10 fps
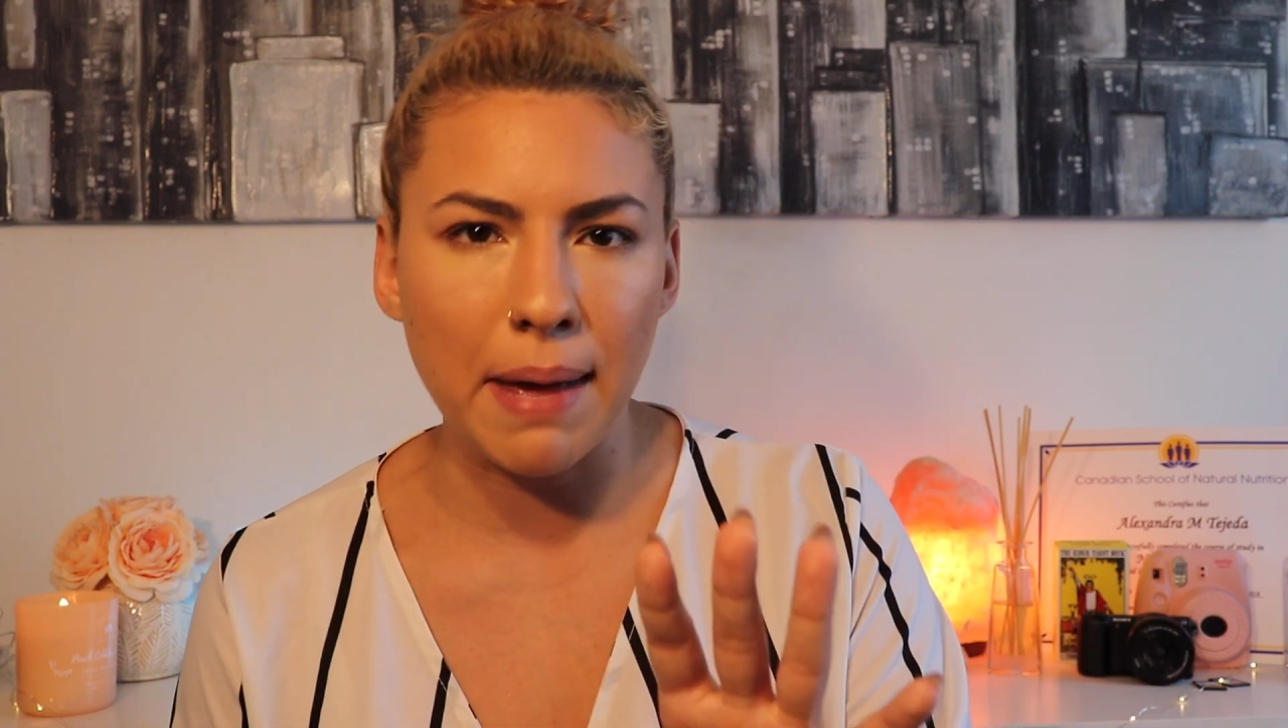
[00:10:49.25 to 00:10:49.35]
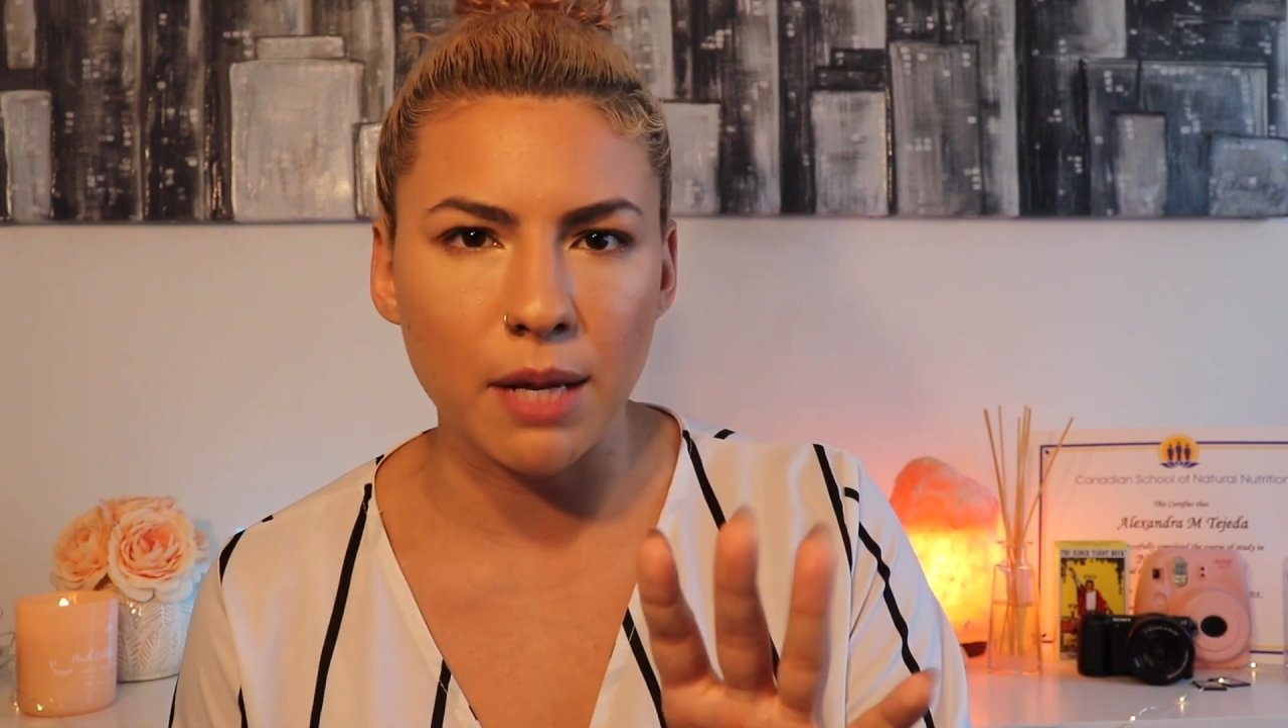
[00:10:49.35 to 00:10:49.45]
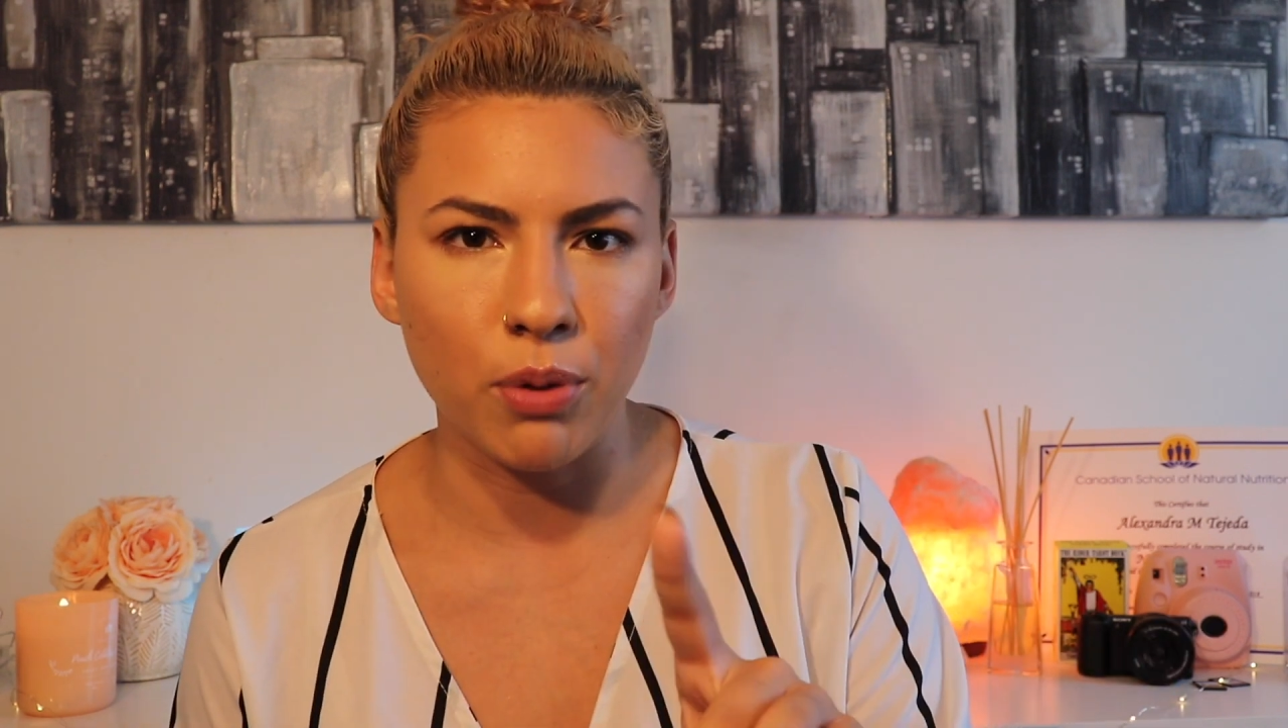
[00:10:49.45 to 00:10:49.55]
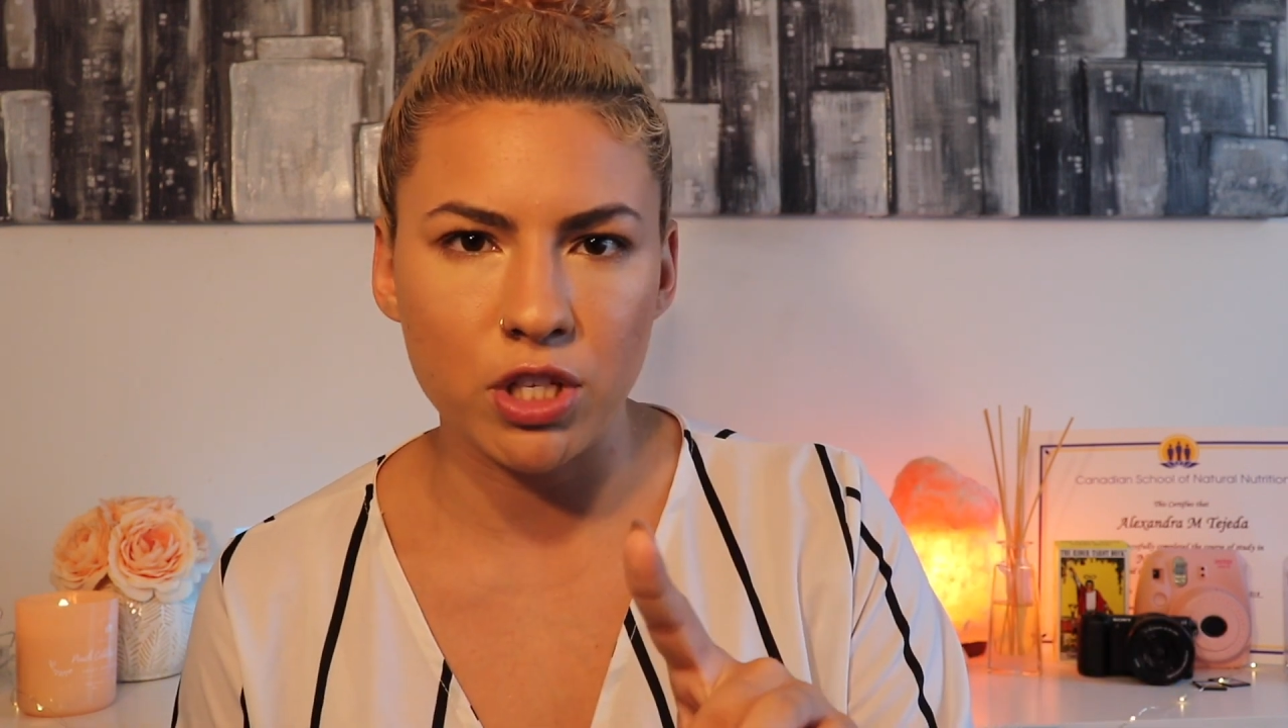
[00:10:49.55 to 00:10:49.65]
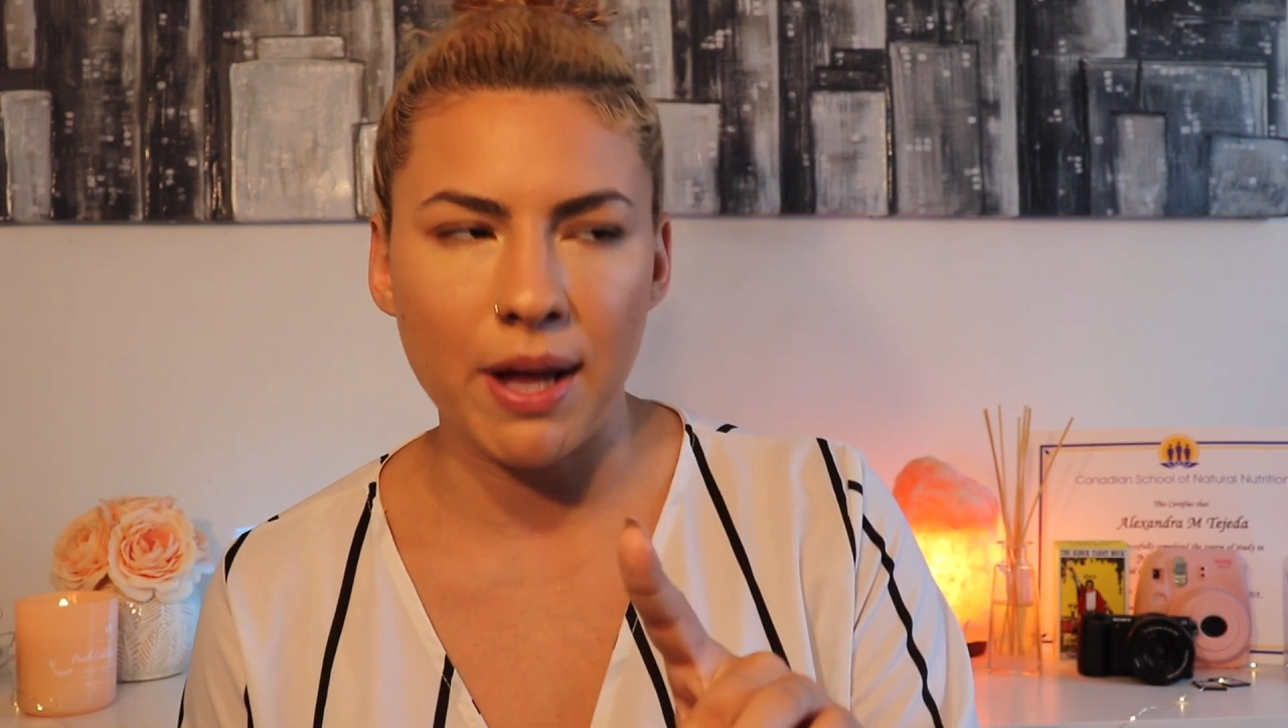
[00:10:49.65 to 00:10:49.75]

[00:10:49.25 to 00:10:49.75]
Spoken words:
many books,